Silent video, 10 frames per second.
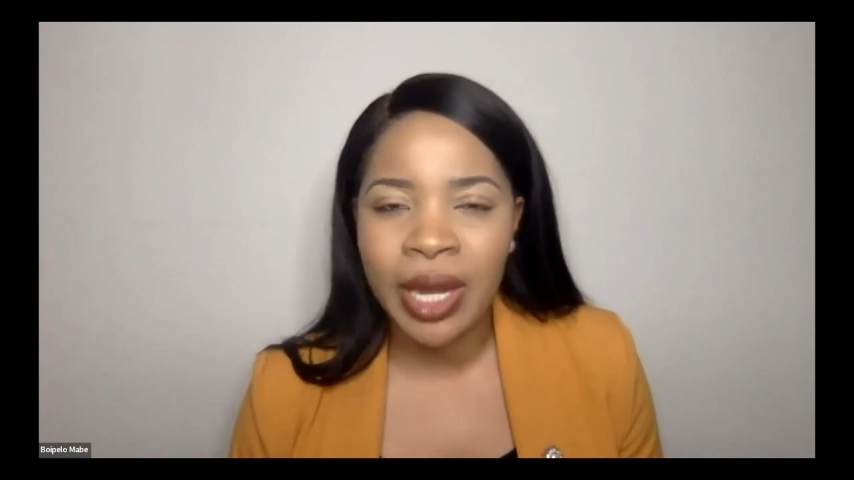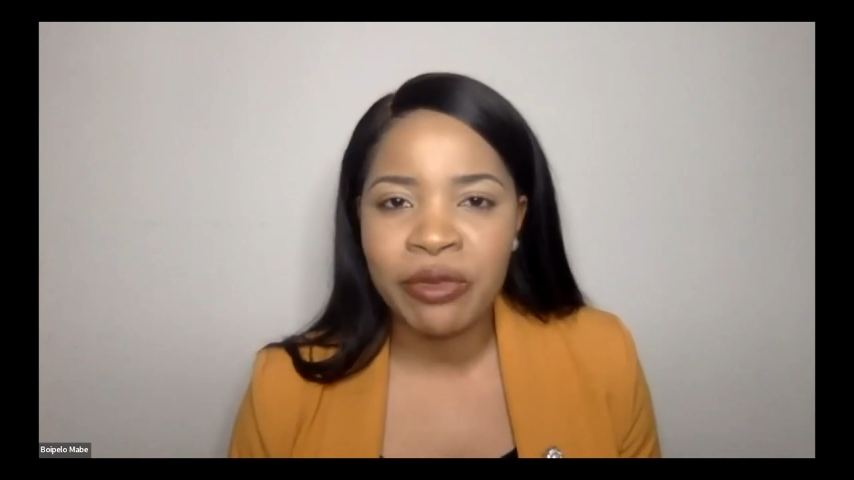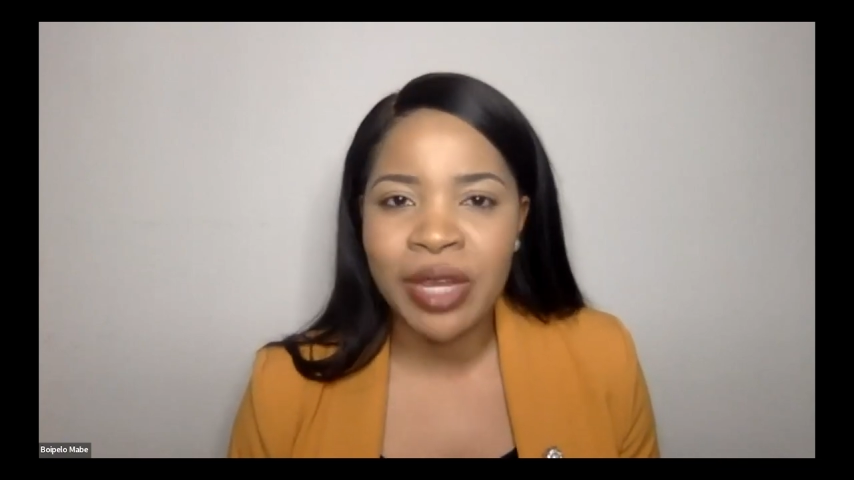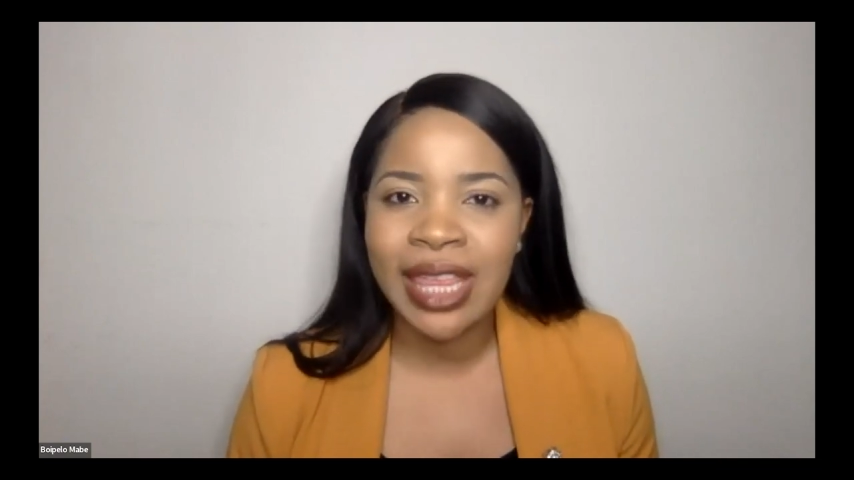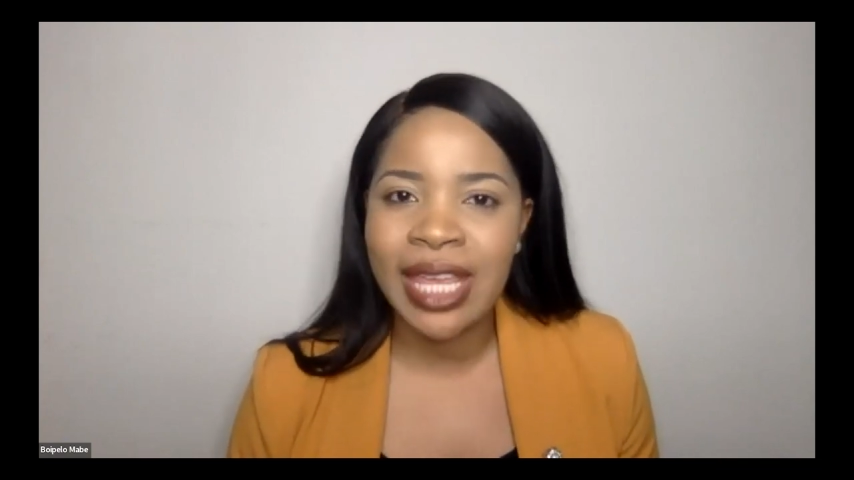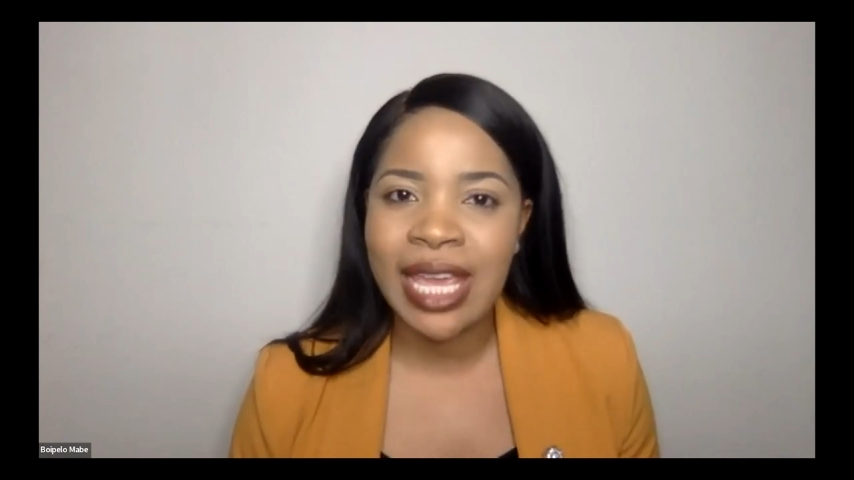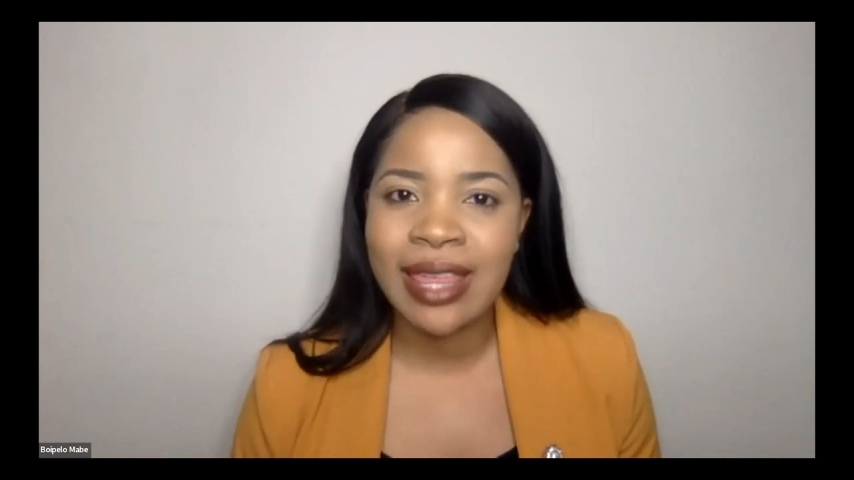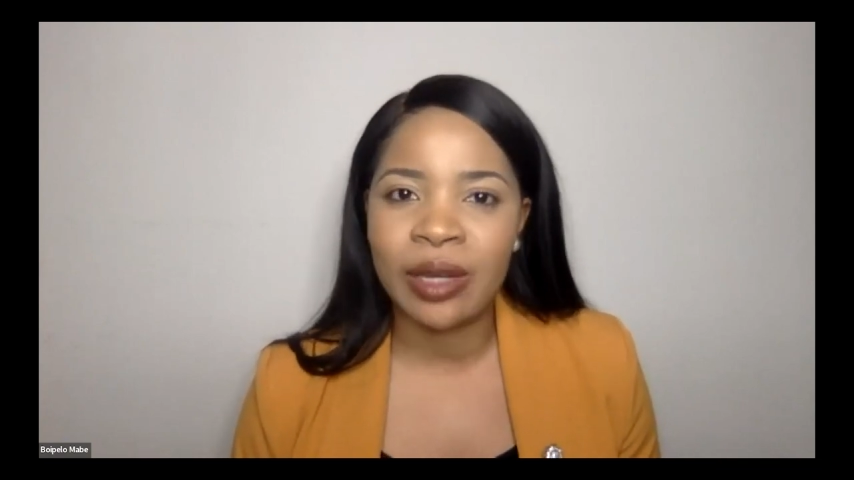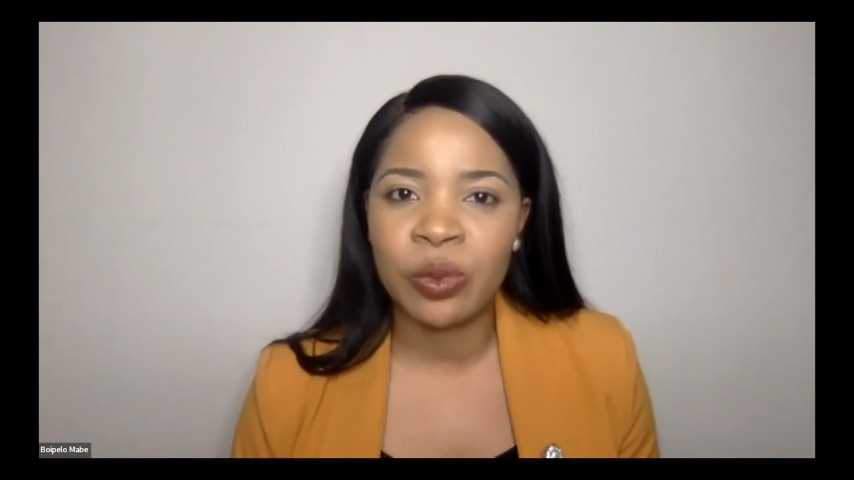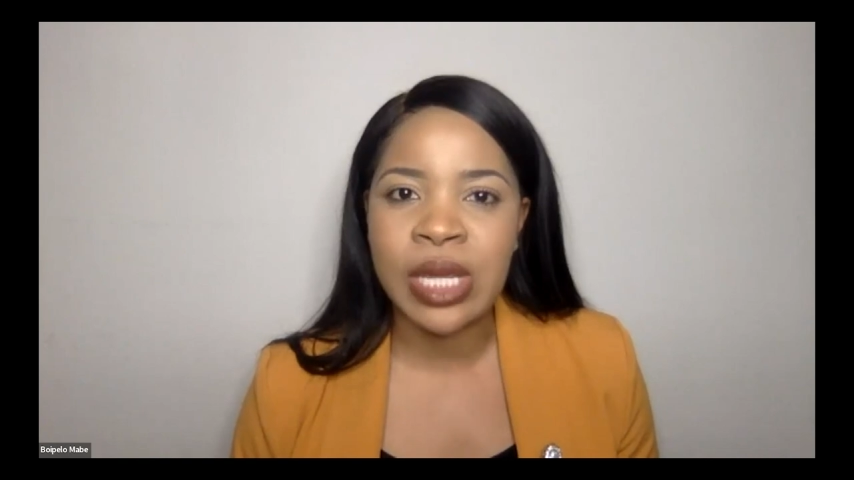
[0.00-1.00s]
everything
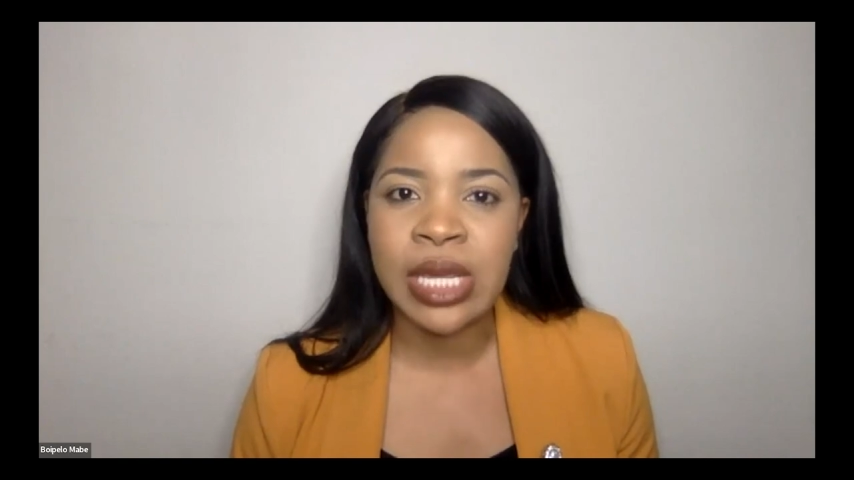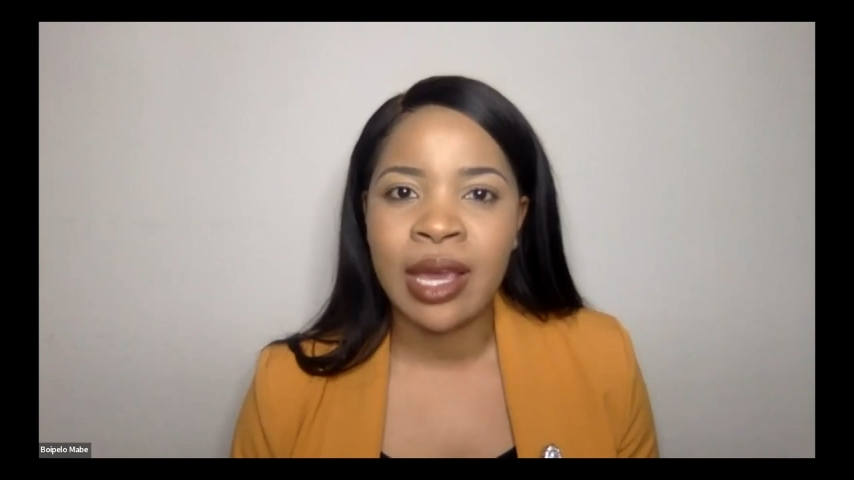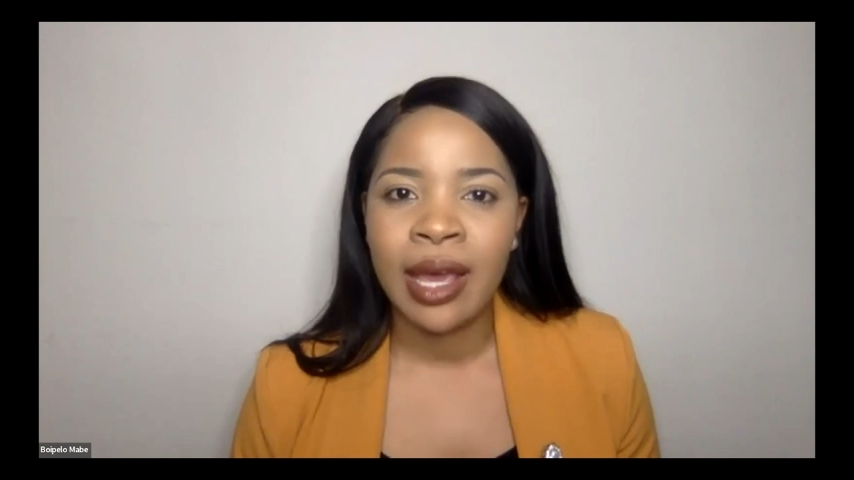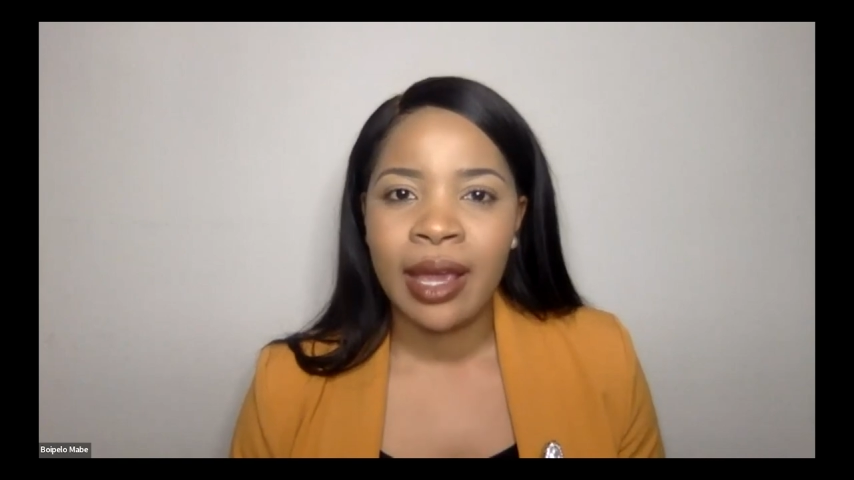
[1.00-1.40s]
that we